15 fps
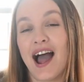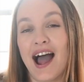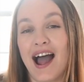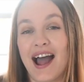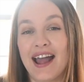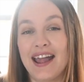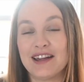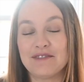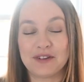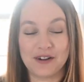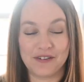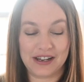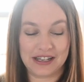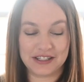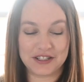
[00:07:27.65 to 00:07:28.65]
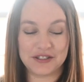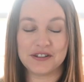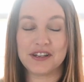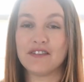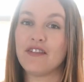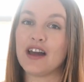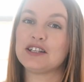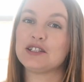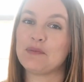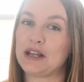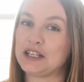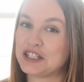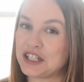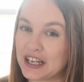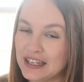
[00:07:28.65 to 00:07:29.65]
I am going to give that to
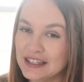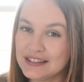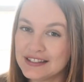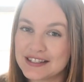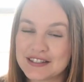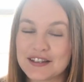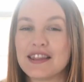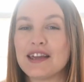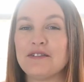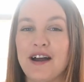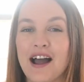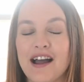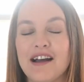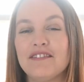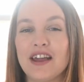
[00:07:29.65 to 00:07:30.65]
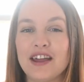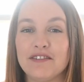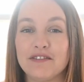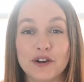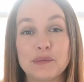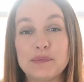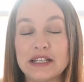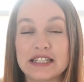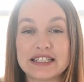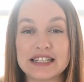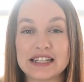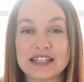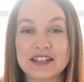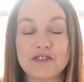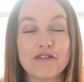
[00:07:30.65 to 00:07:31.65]
my chickens so they will have a
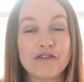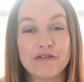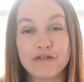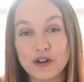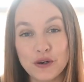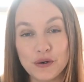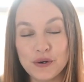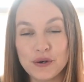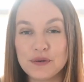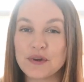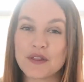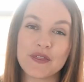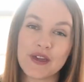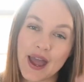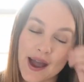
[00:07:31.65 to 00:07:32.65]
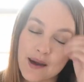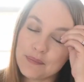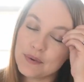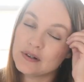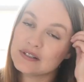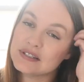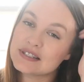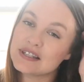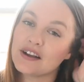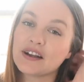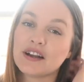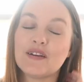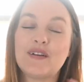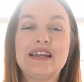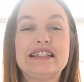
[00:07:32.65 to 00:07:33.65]
fermented food with the apples.
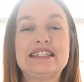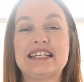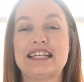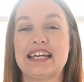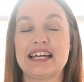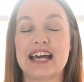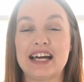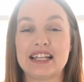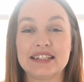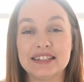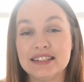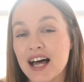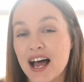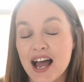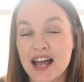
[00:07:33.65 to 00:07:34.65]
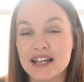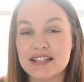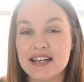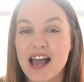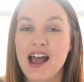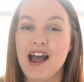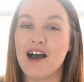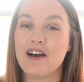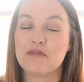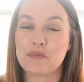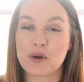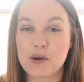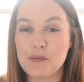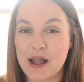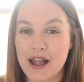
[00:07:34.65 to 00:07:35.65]
They're going to get a lot of
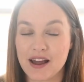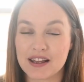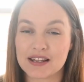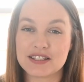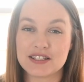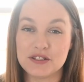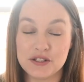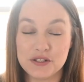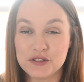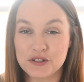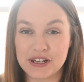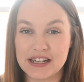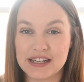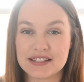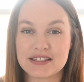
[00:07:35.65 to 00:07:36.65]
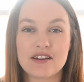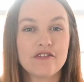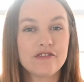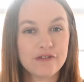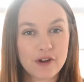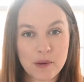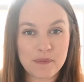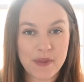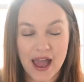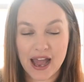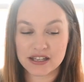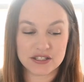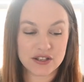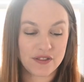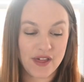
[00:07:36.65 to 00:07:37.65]
probiotics and nutrients from
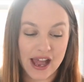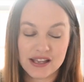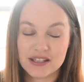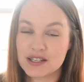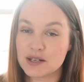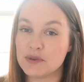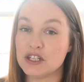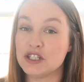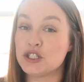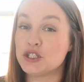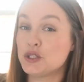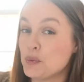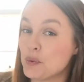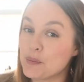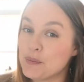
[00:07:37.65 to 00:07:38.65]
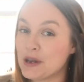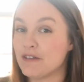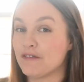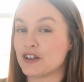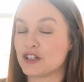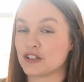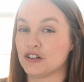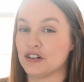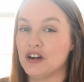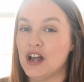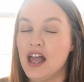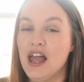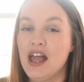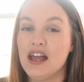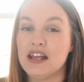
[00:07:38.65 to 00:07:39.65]
that. So that is going to be super beneficial.
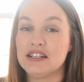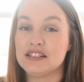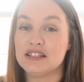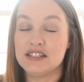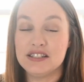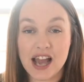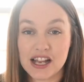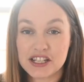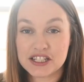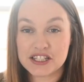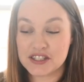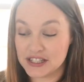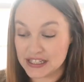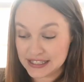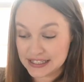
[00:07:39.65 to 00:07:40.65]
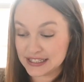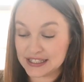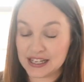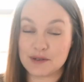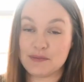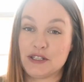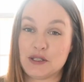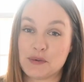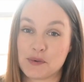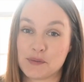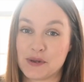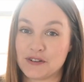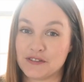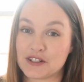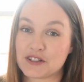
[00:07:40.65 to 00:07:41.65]
Not just, this is going to be super
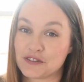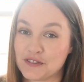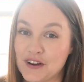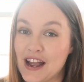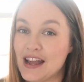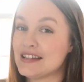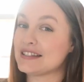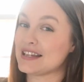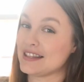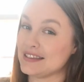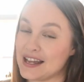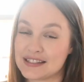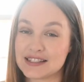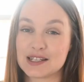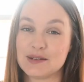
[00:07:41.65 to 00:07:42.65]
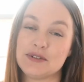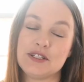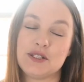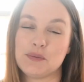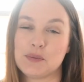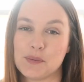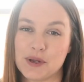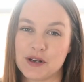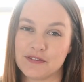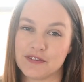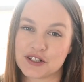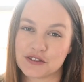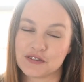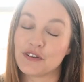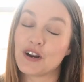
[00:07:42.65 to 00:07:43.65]
beneficial for us, and that's going to be super
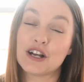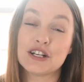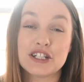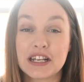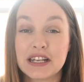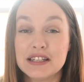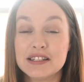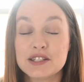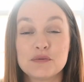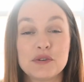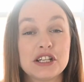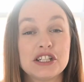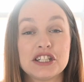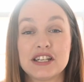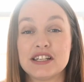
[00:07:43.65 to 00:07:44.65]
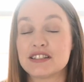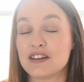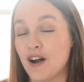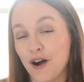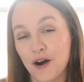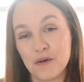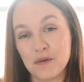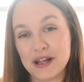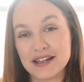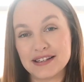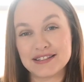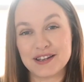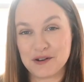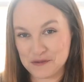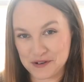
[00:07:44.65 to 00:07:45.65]
beneficial for our chickens, which is
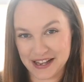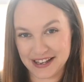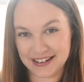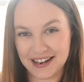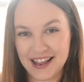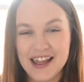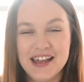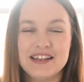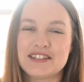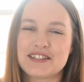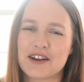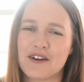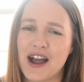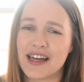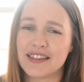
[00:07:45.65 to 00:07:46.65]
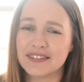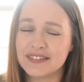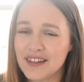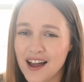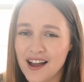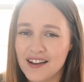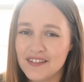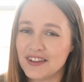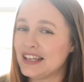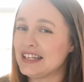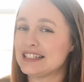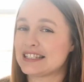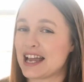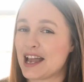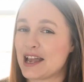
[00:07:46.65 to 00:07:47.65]
always a win. So I love
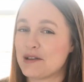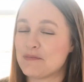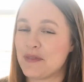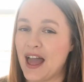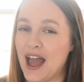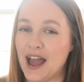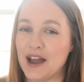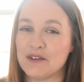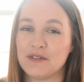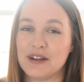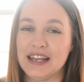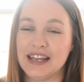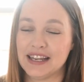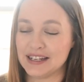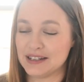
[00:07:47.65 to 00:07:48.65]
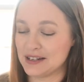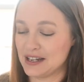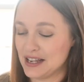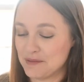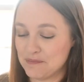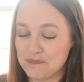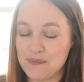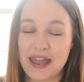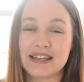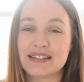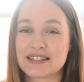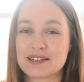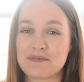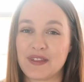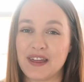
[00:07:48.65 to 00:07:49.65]
anytime that we can make
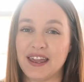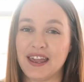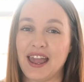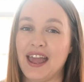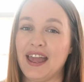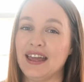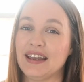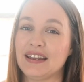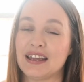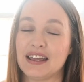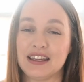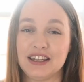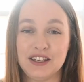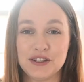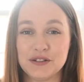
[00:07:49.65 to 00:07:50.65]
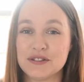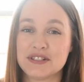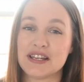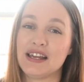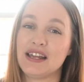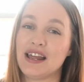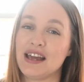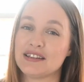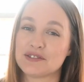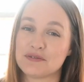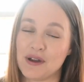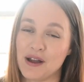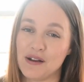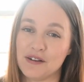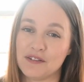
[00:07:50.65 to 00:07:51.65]
something and use it as
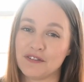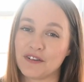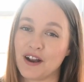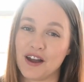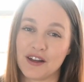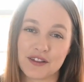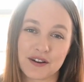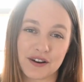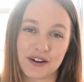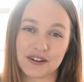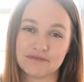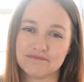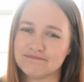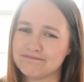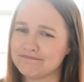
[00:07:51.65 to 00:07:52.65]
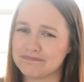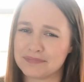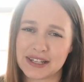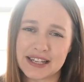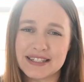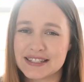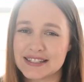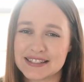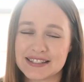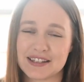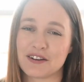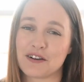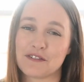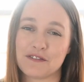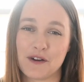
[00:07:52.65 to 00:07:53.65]
well for other places
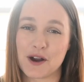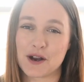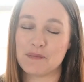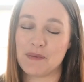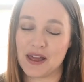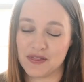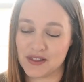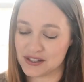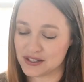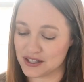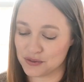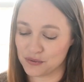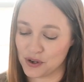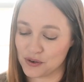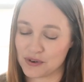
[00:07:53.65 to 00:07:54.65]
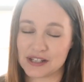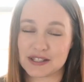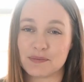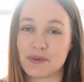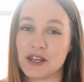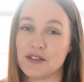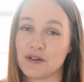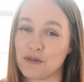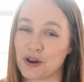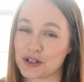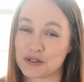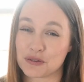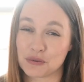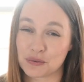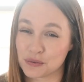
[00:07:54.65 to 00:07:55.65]
in our farm, and this is one recipe that
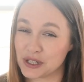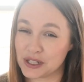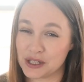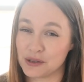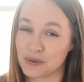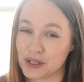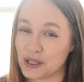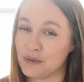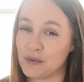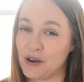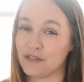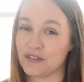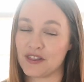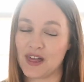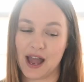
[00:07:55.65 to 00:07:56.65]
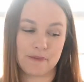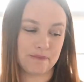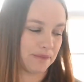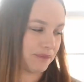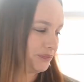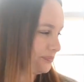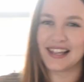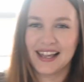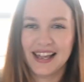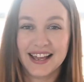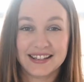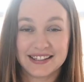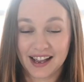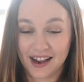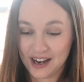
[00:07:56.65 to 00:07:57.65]
works really, really well for that.
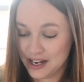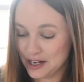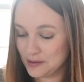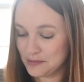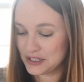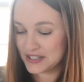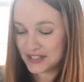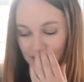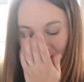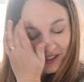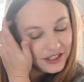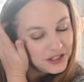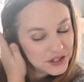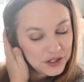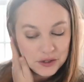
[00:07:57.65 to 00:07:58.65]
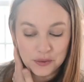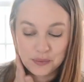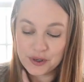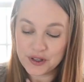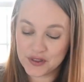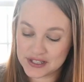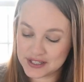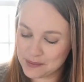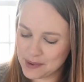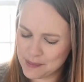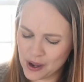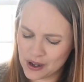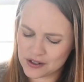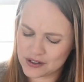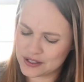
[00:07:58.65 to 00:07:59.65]
Now I am just going to put this in my
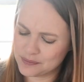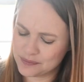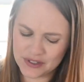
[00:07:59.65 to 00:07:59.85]
bottle.